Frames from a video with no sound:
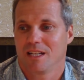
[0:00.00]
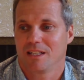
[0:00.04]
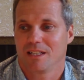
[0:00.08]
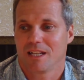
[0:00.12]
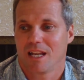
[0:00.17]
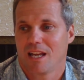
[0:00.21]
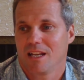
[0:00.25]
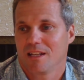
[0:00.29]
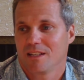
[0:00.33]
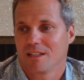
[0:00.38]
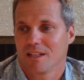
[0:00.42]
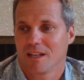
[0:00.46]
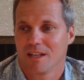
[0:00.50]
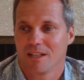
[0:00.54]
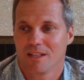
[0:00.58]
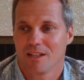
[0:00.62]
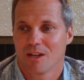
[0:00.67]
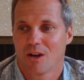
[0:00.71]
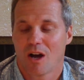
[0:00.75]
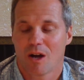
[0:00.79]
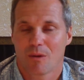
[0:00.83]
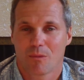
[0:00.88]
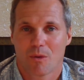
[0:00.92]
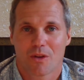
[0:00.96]
and
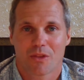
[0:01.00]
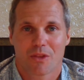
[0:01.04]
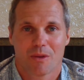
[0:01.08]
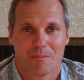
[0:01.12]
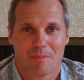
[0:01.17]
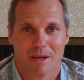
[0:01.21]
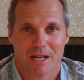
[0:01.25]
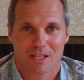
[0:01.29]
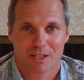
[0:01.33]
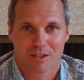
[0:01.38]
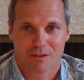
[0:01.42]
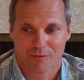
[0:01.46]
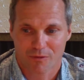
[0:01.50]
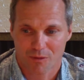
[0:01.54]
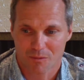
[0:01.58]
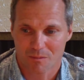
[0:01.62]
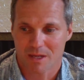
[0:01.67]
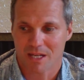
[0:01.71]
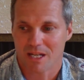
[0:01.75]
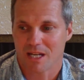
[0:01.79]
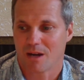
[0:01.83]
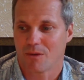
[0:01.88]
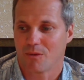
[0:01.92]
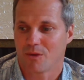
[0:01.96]
I want the best for
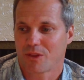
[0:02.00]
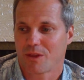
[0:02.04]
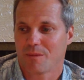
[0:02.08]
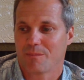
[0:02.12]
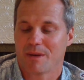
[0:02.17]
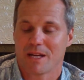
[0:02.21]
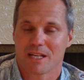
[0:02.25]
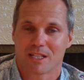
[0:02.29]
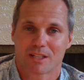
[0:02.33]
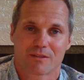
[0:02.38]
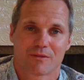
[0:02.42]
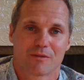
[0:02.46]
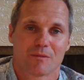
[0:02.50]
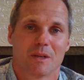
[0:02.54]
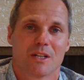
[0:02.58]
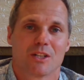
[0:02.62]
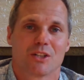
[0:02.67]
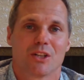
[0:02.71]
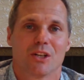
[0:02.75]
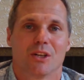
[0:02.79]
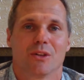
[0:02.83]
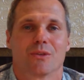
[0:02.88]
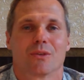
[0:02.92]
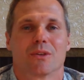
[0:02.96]
me. I want the best for my
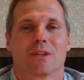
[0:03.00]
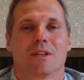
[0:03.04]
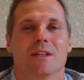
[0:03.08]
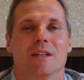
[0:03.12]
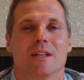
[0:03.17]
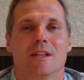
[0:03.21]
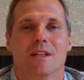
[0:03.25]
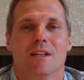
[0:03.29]
children.